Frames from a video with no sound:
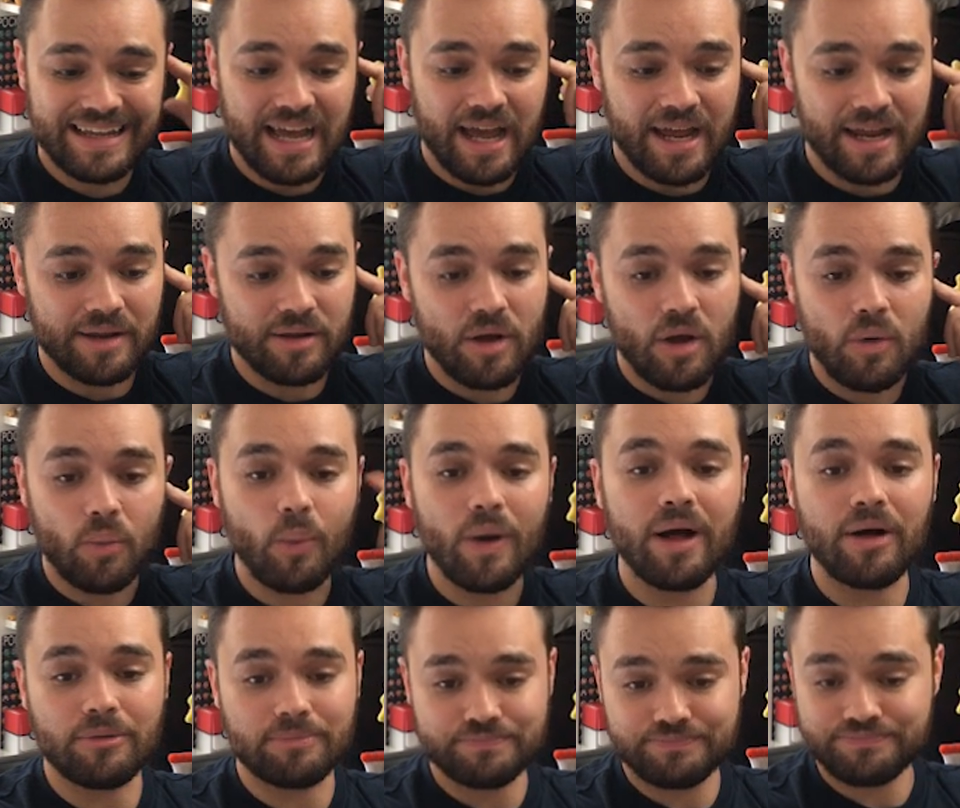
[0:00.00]
Okay,
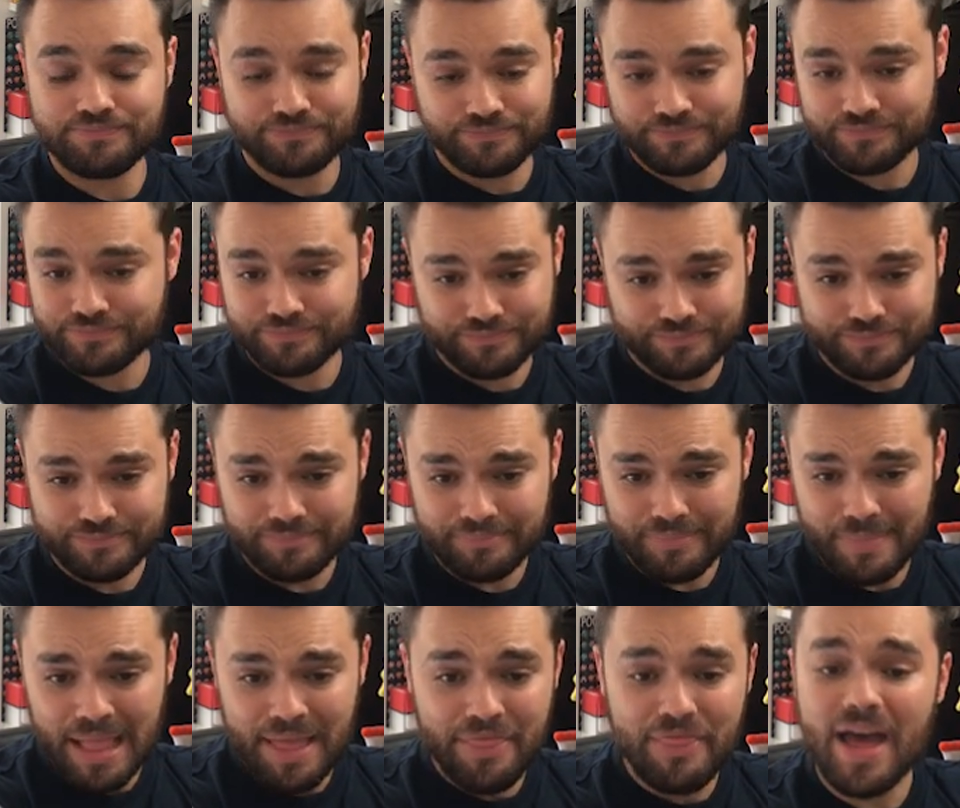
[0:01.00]
well,
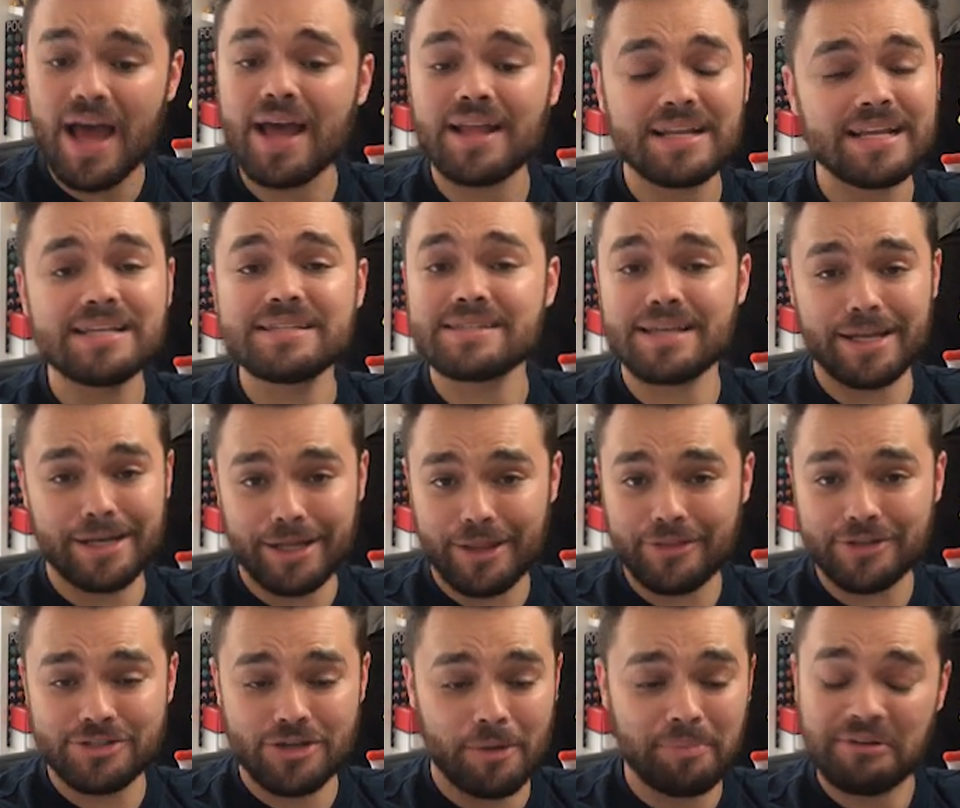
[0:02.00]
that is
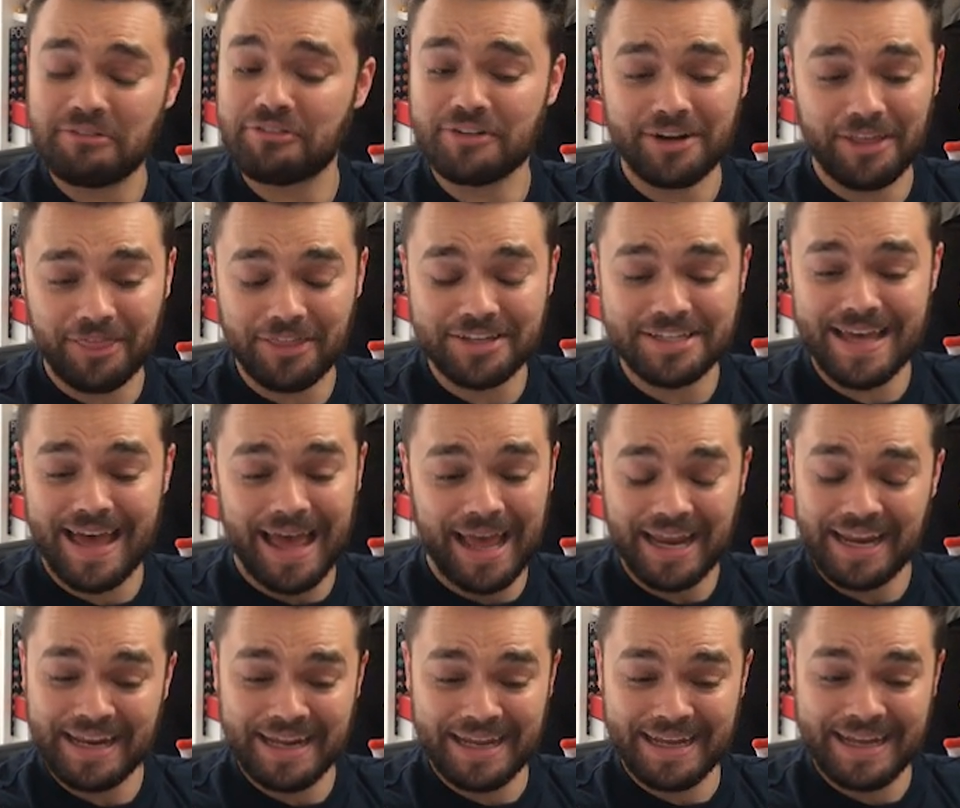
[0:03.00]
another topic for another
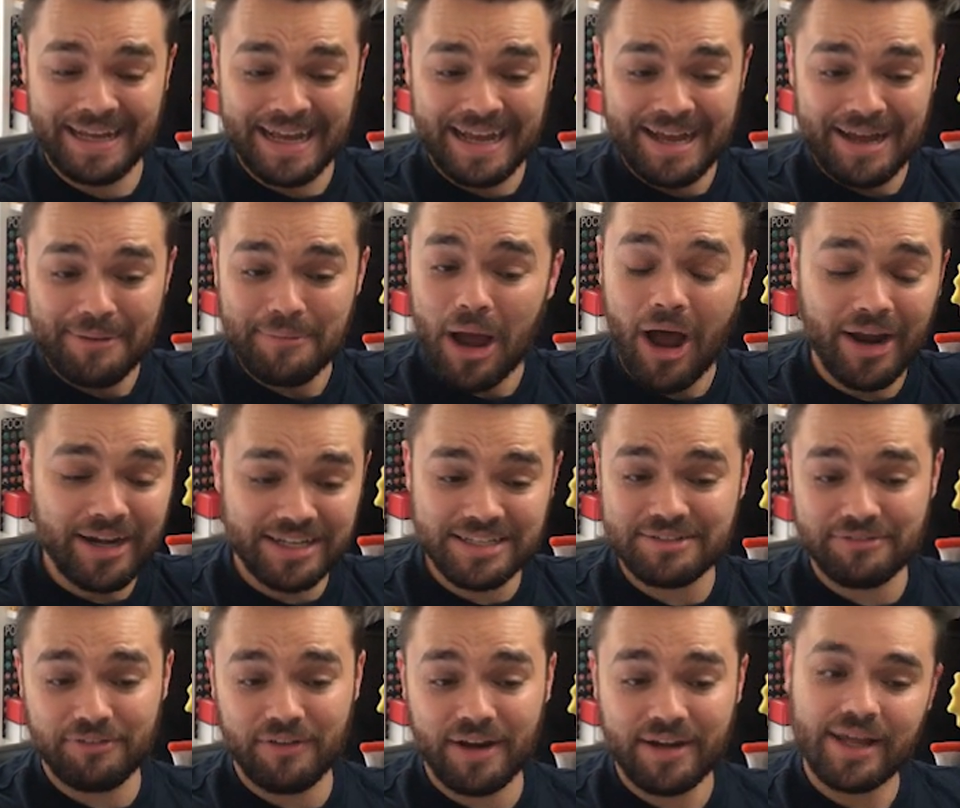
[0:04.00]
day. I
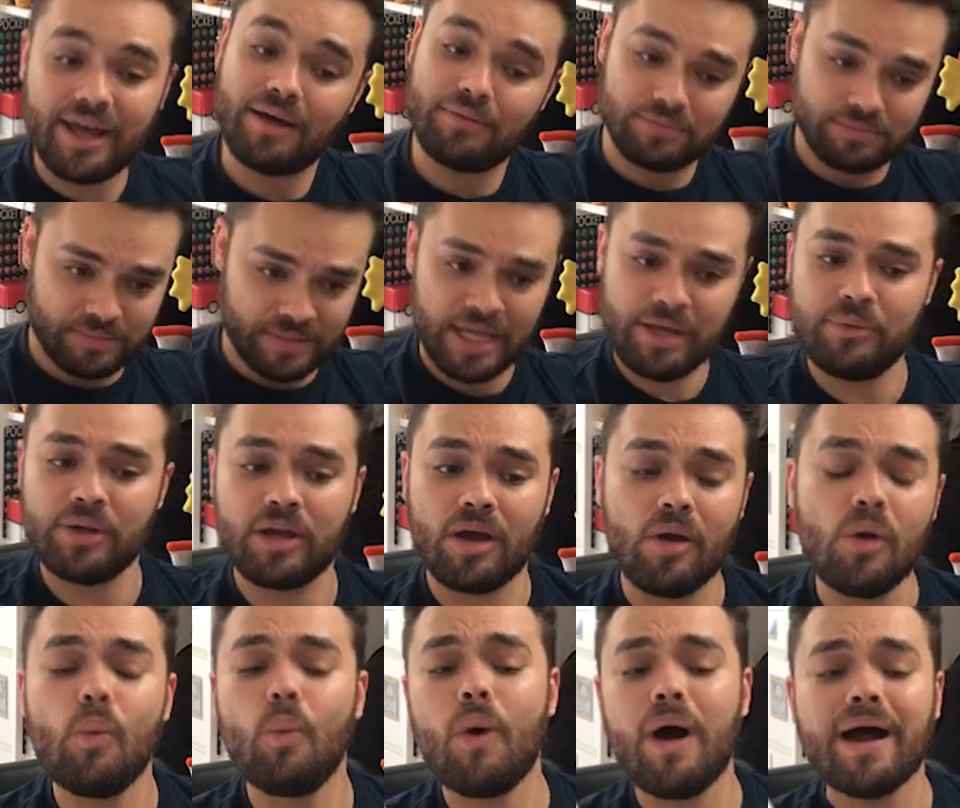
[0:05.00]
need to find out, here we
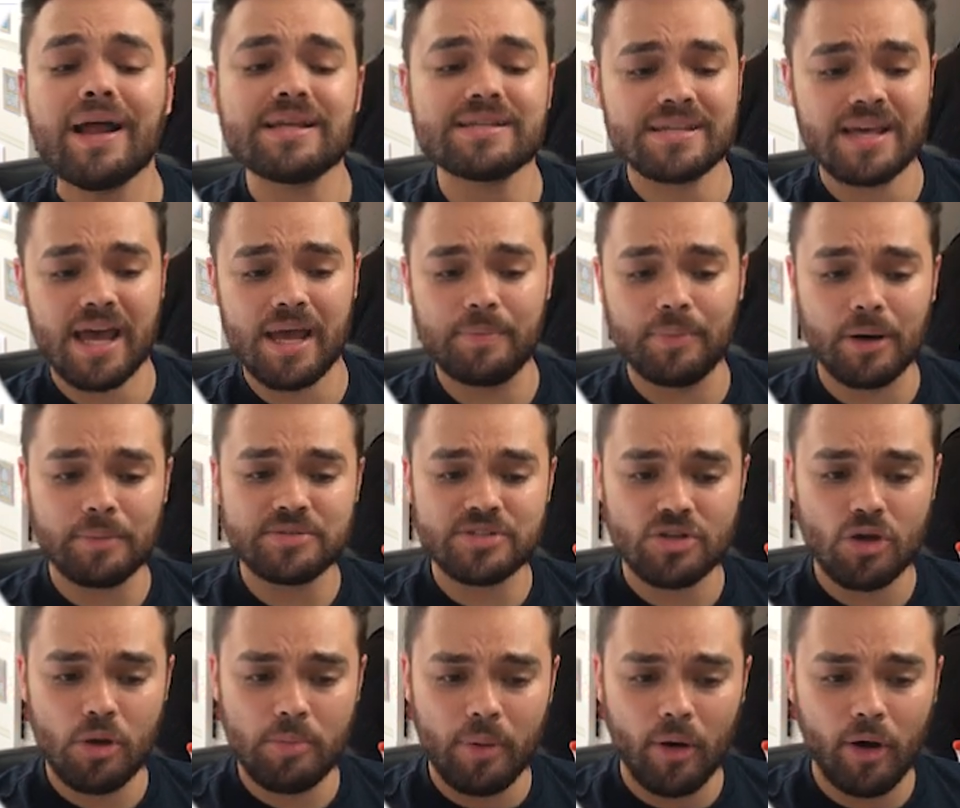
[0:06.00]
go, why is K-pop so